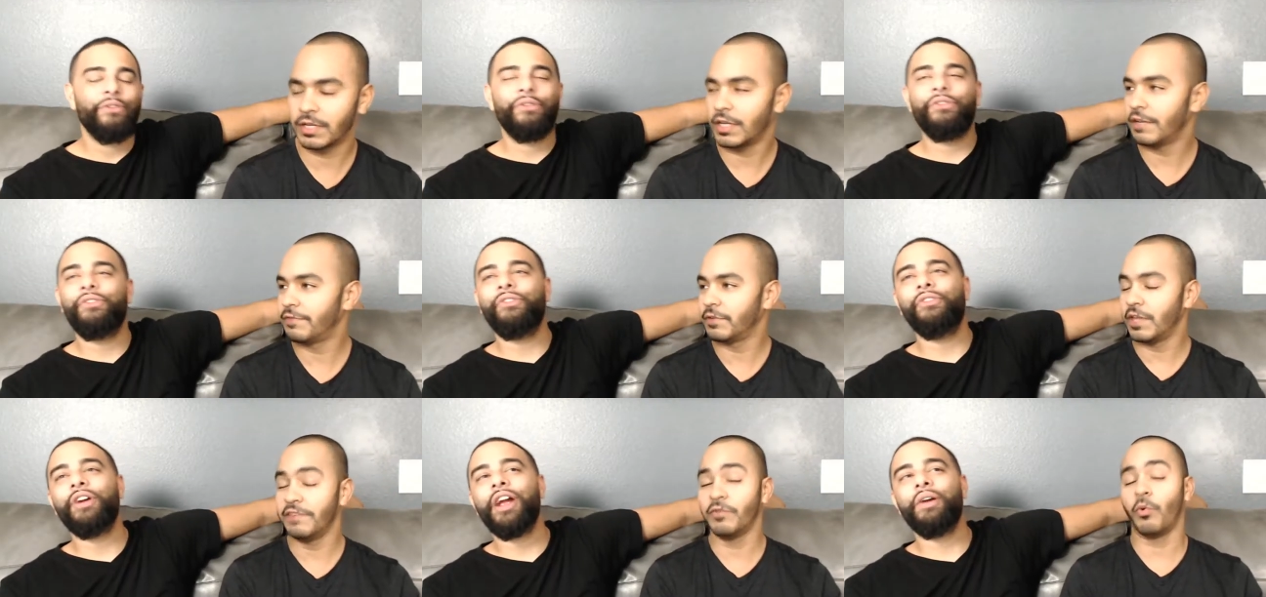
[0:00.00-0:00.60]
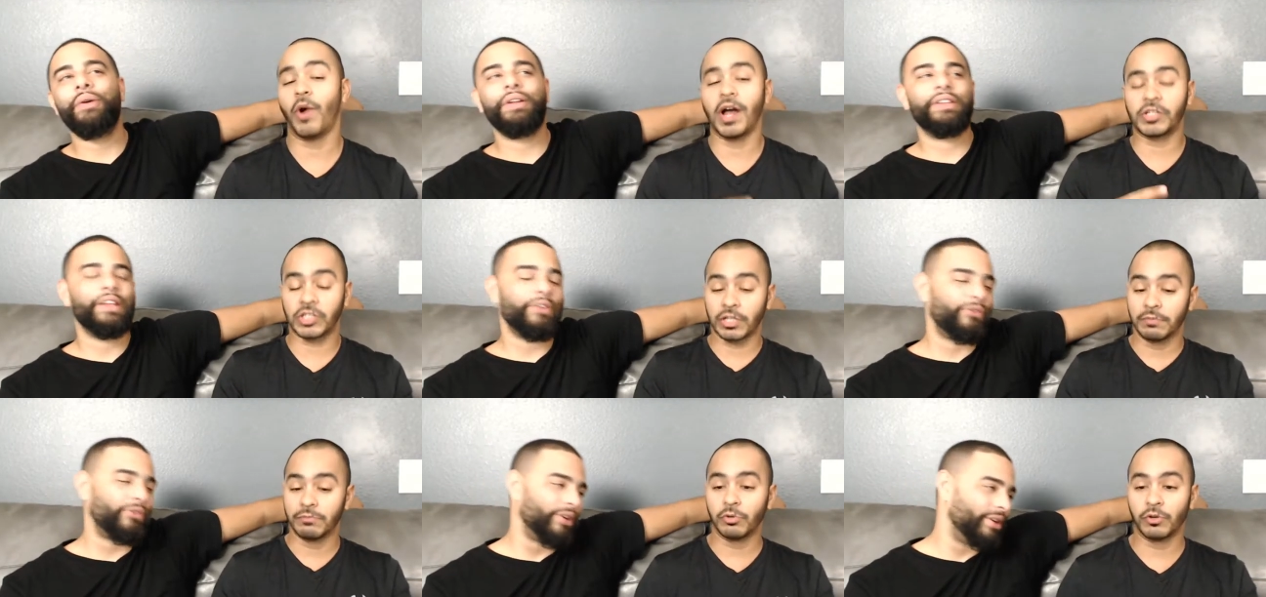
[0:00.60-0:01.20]
Speaker 1: Like even Very even
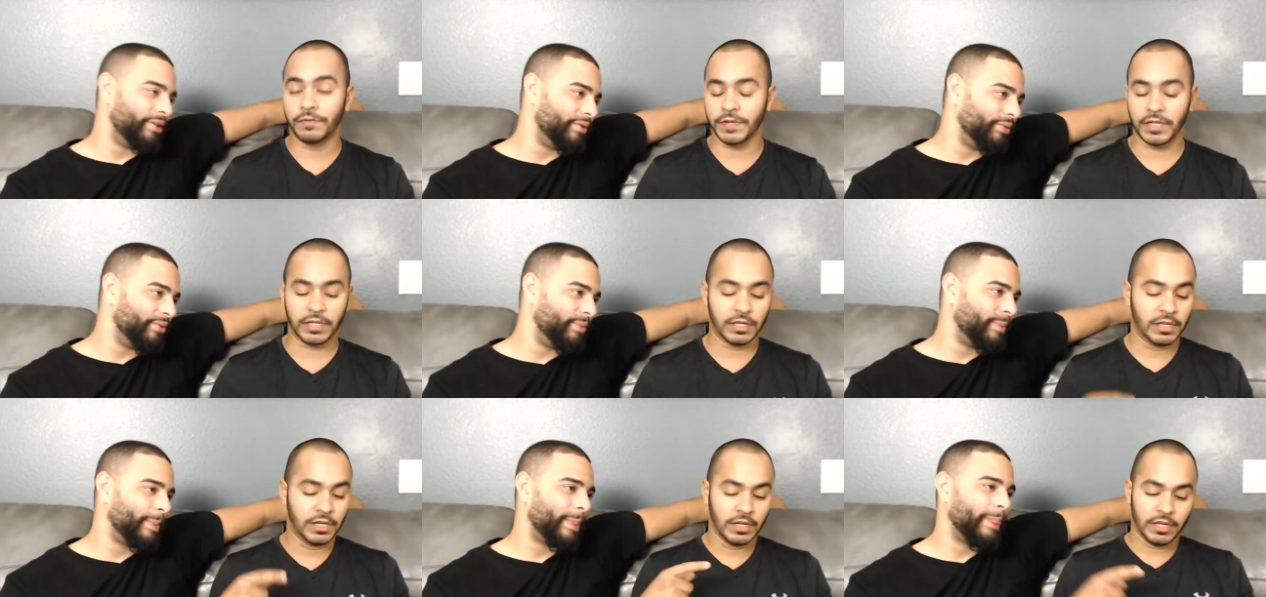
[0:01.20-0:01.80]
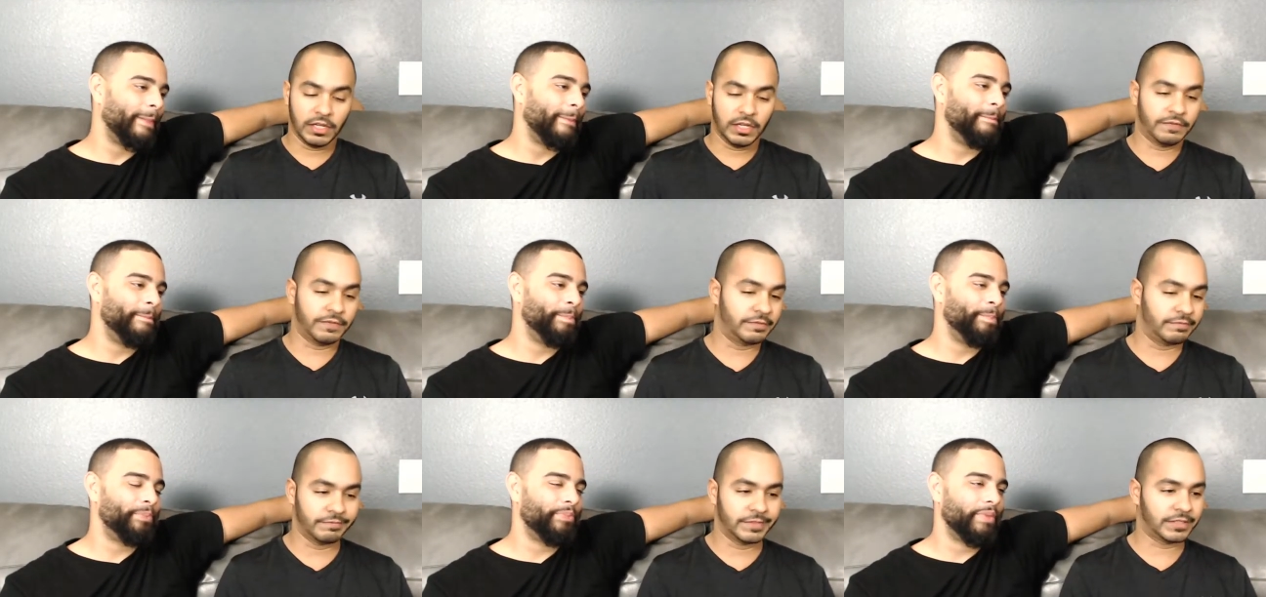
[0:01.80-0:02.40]
watching different. a movie,
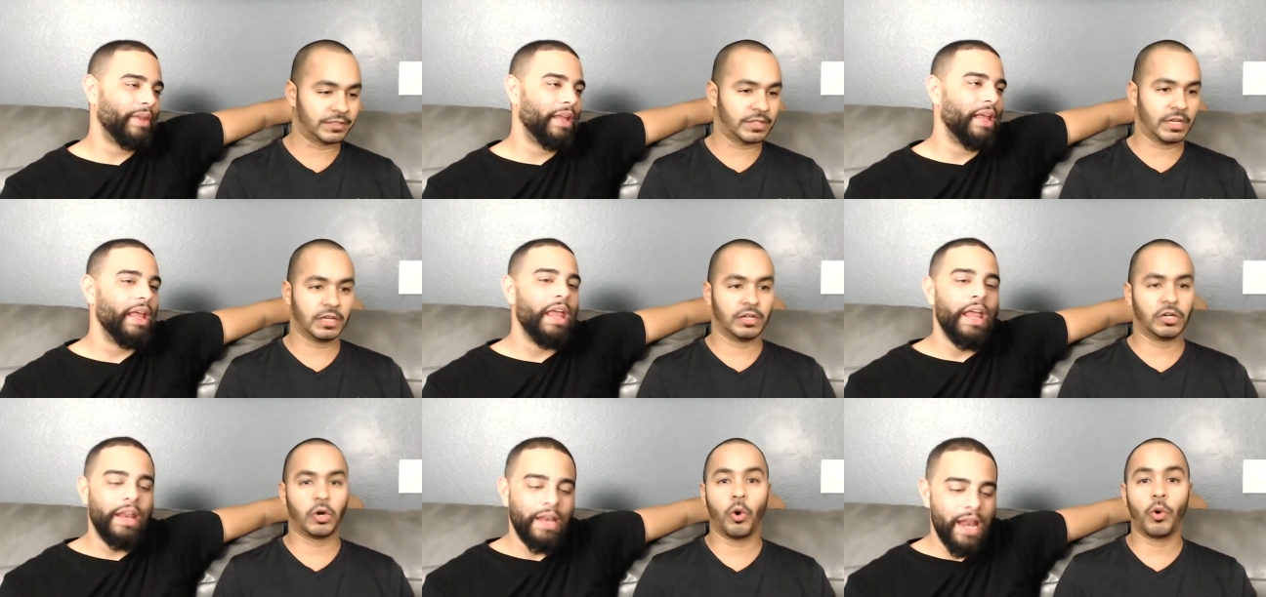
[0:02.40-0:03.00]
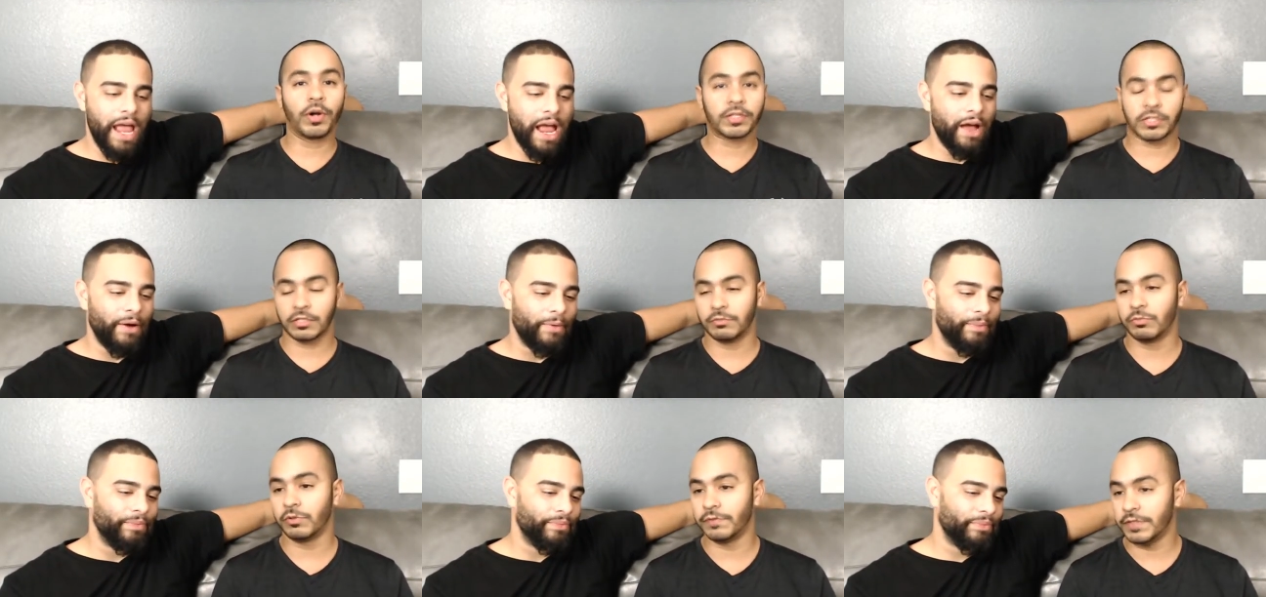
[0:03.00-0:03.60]
even let's say going now,
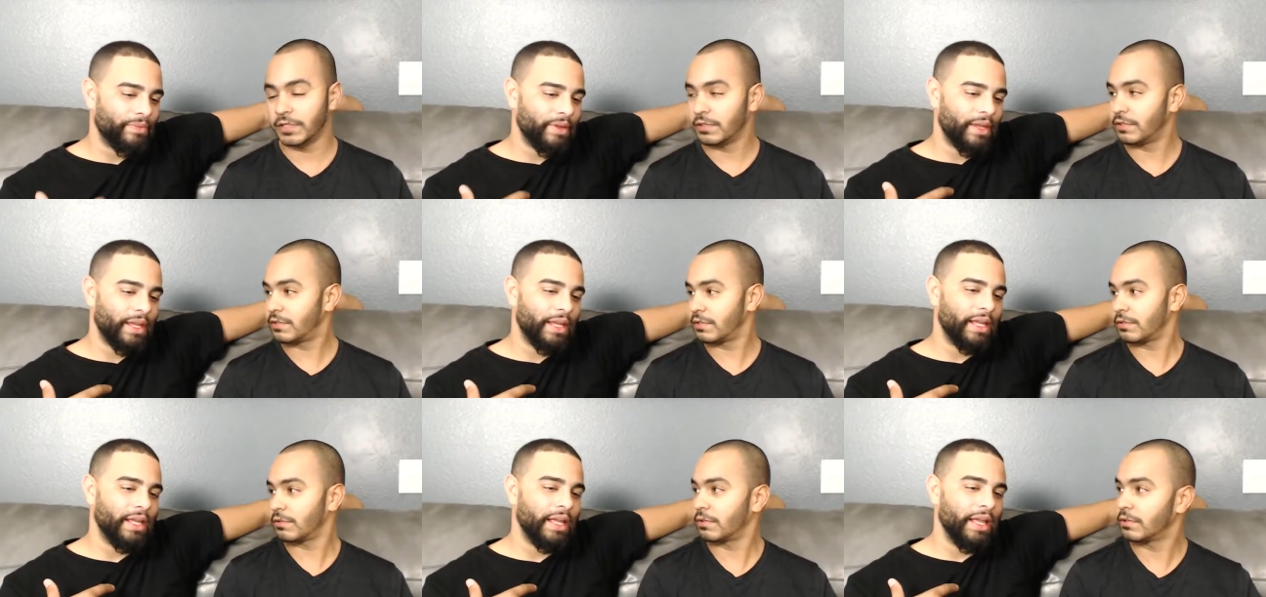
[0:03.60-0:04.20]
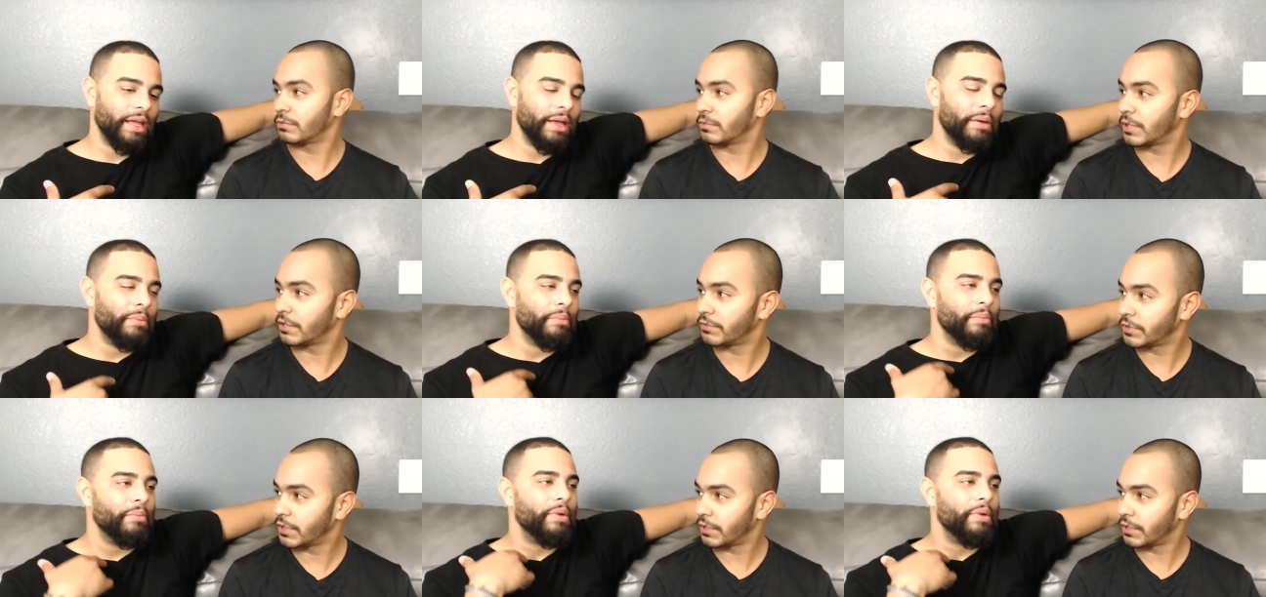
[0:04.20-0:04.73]
to the movies or whatever.